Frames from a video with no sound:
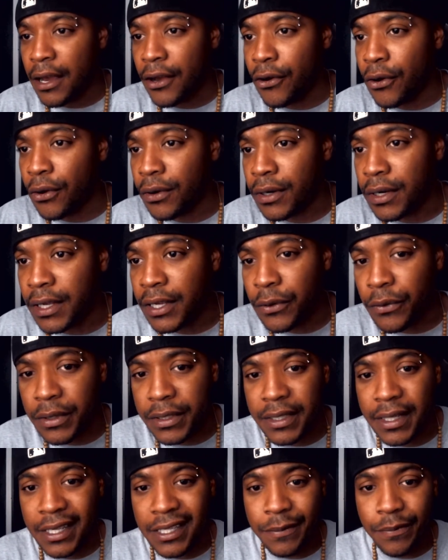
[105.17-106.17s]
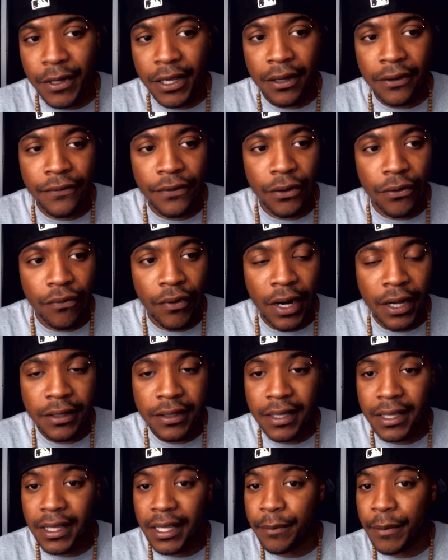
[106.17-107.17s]
go on EOS Nice, play a few
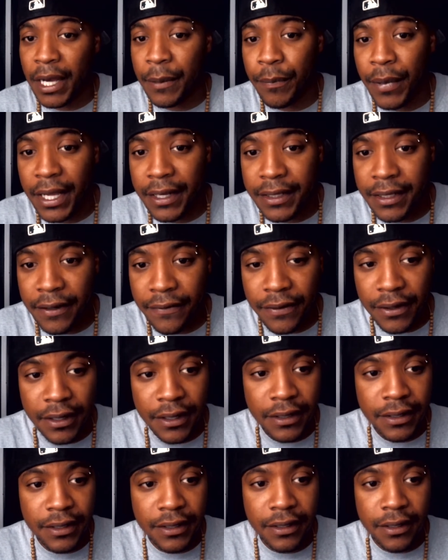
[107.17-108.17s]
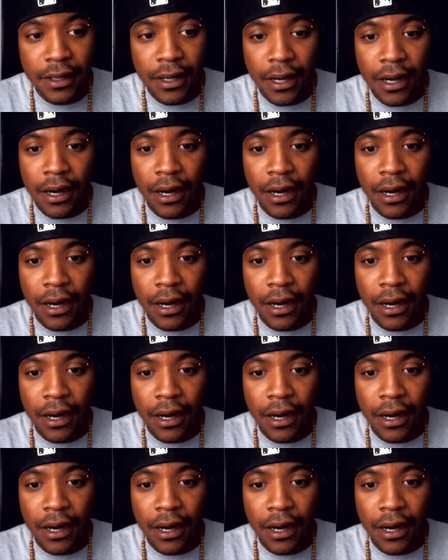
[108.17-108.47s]
rounds, click my bet dividends,